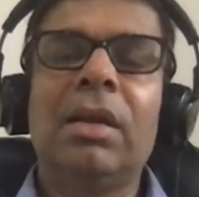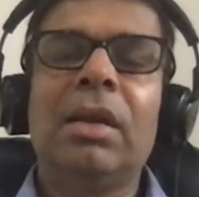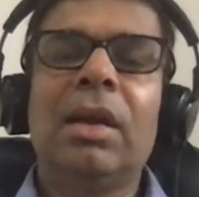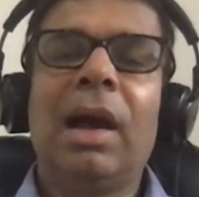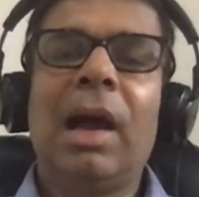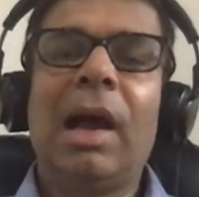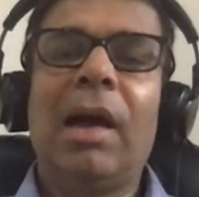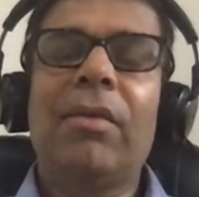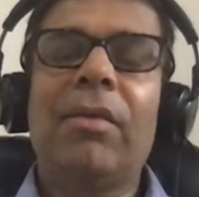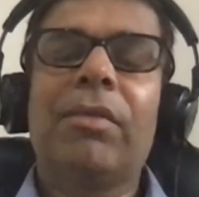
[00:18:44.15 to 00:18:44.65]

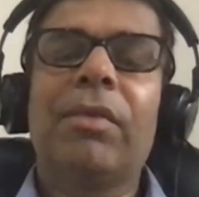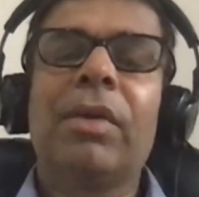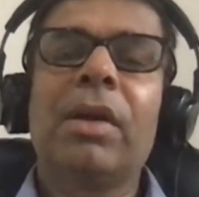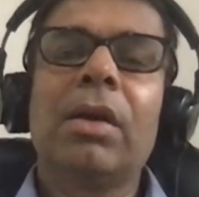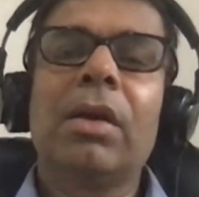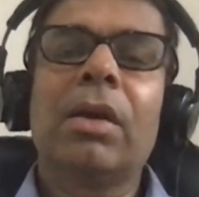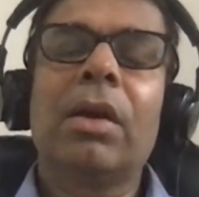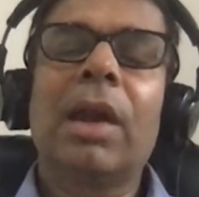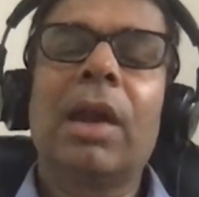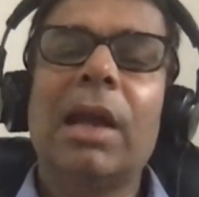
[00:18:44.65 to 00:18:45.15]

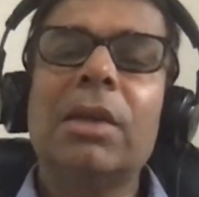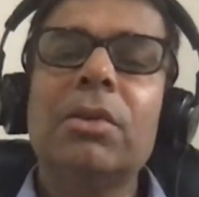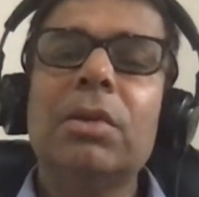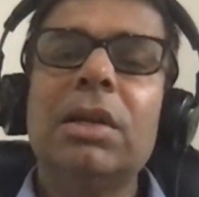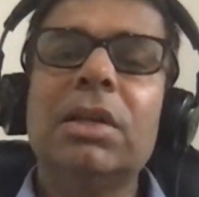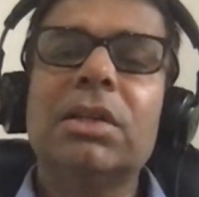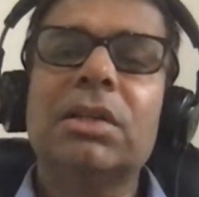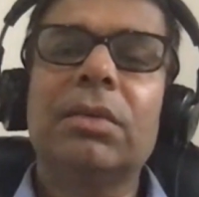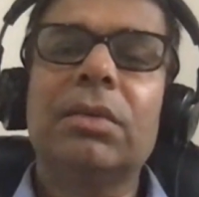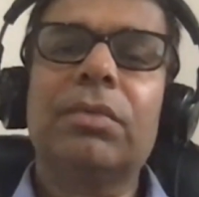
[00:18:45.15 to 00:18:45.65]
have
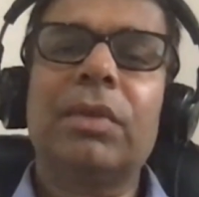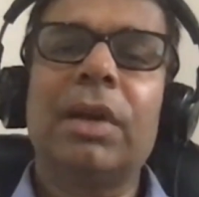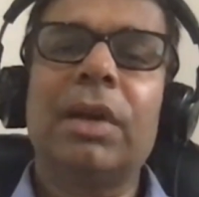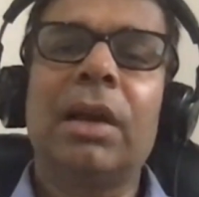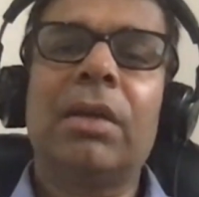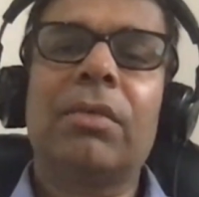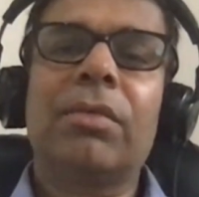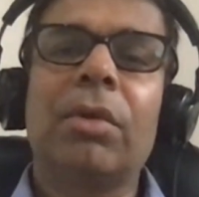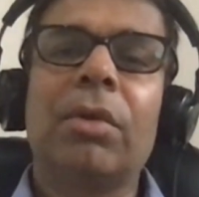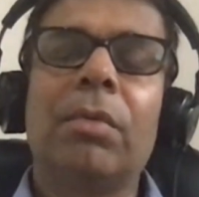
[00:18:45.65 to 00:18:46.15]
gradually
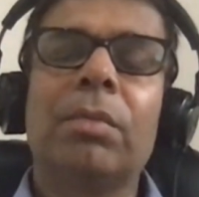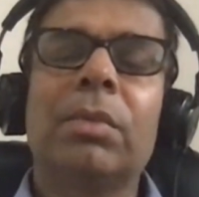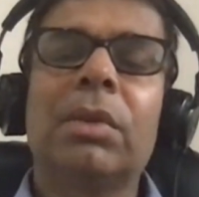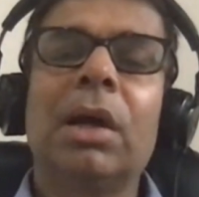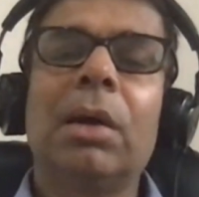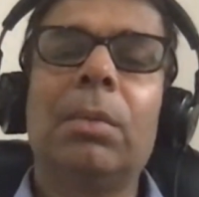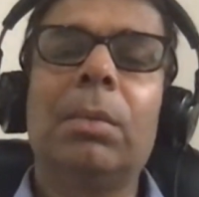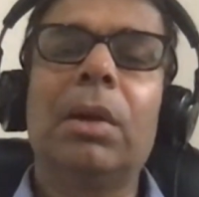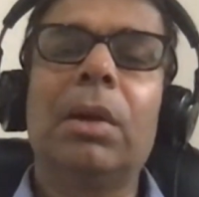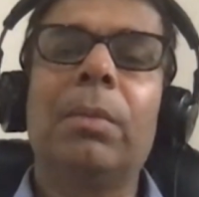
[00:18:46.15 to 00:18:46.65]
shifted from
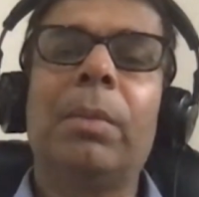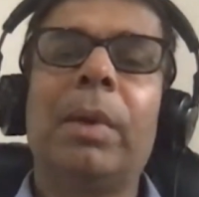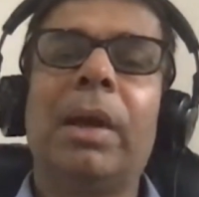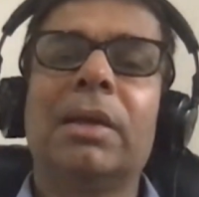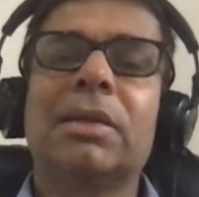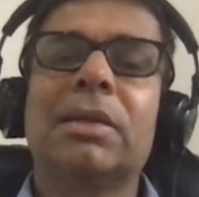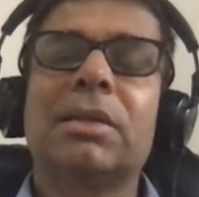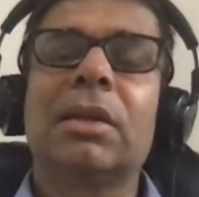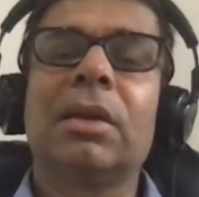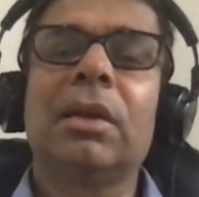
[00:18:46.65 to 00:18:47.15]
thermal
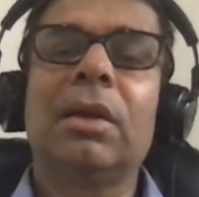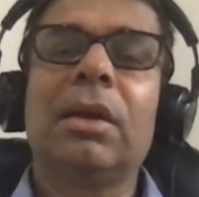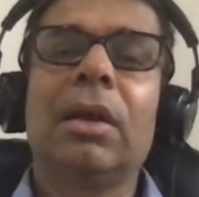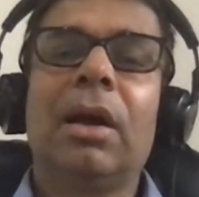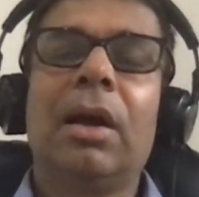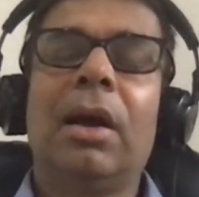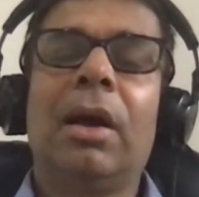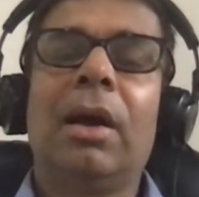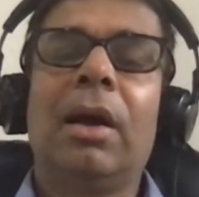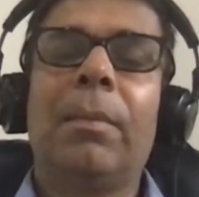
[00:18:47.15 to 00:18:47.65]
based
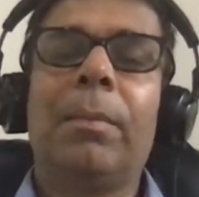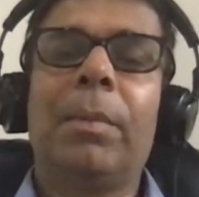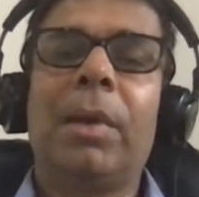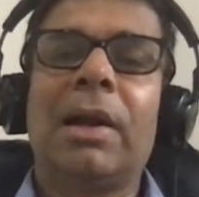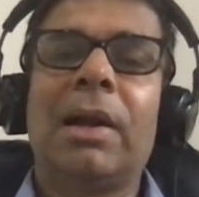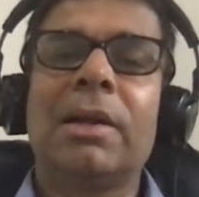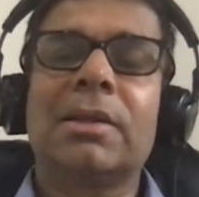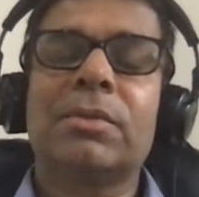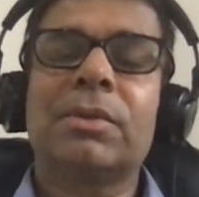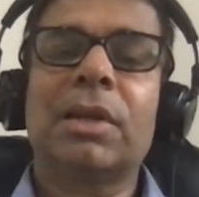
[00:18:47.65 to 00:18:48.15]

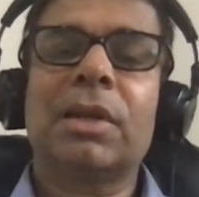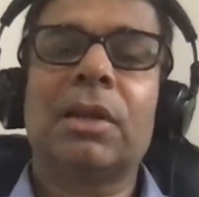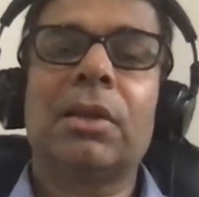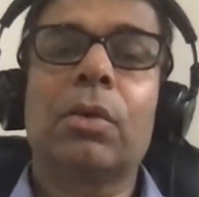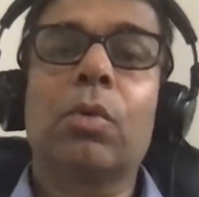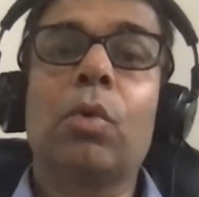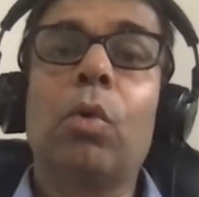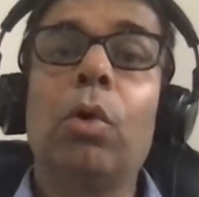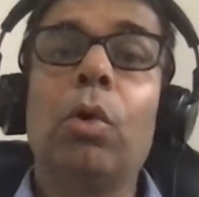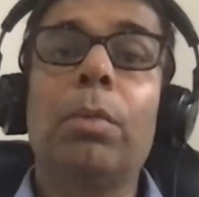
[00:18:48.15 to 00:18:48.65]
plants, which are
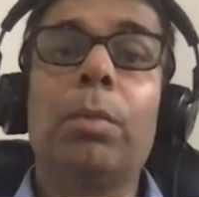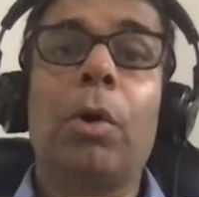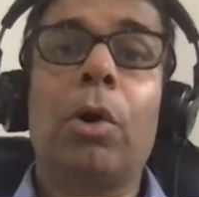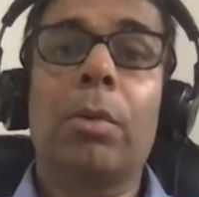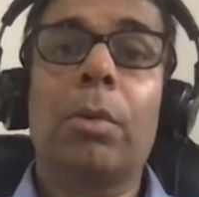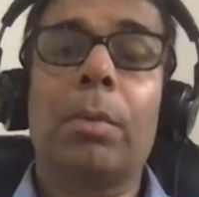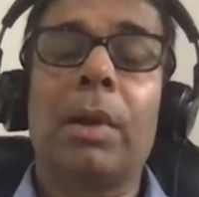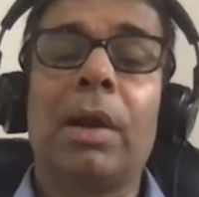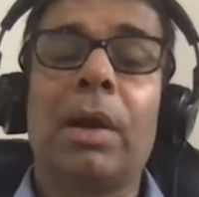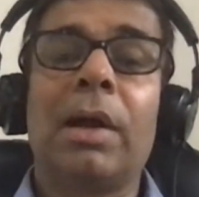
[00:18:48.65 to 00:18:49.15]
the coal
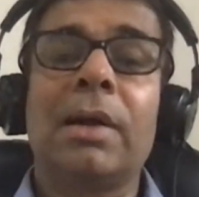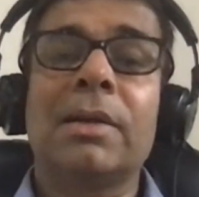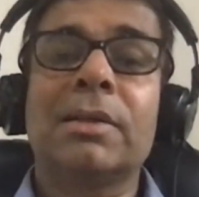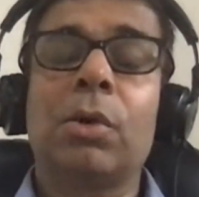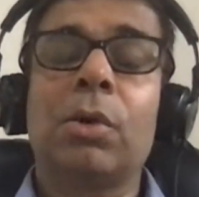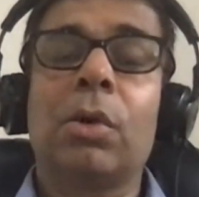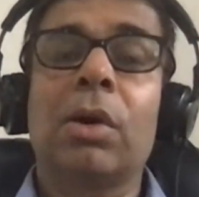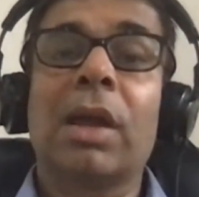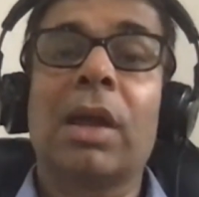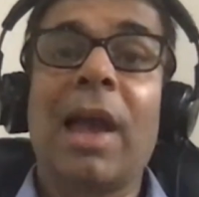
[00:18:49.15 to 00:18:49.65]
power plants
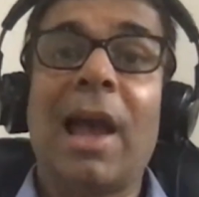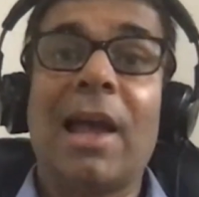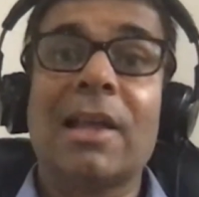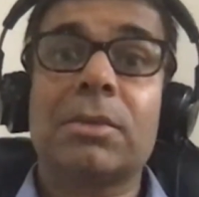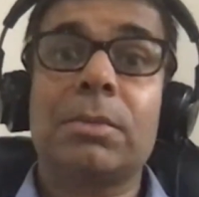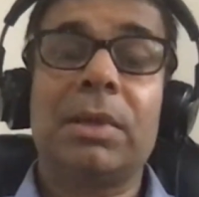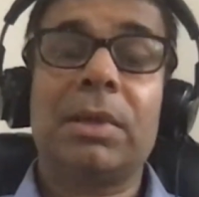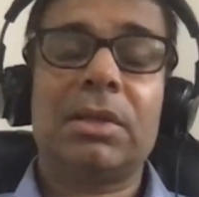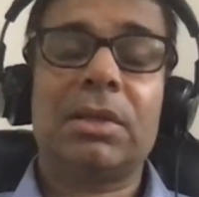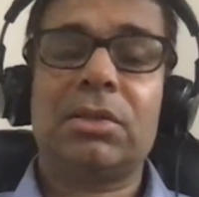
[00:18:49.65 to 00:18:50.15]
or
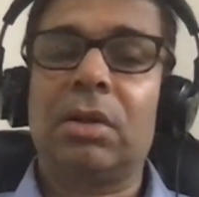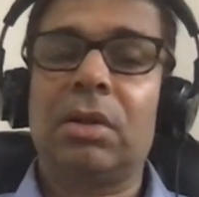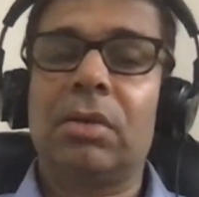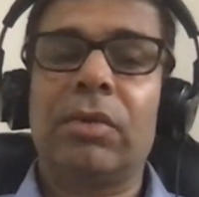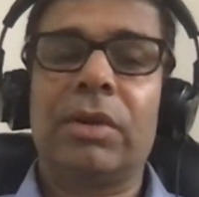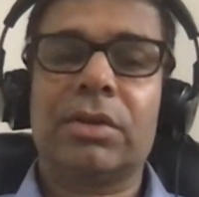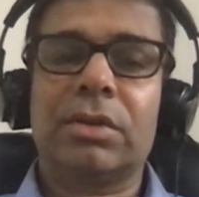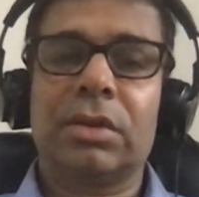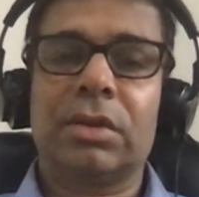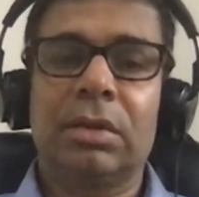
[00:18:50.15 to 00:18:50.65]
gas based
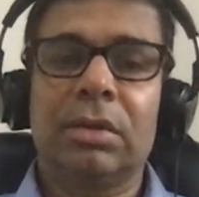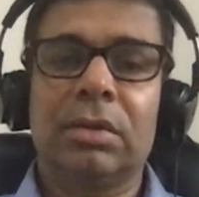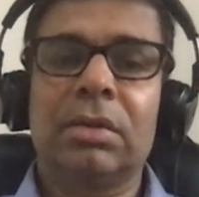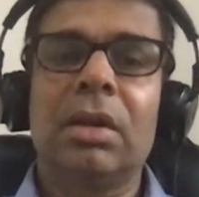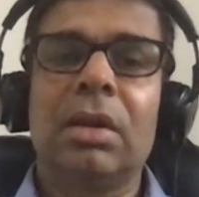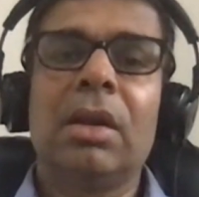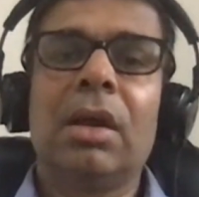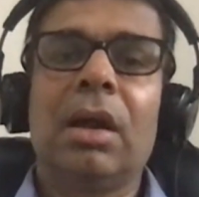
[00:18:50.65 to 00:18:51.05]
generation,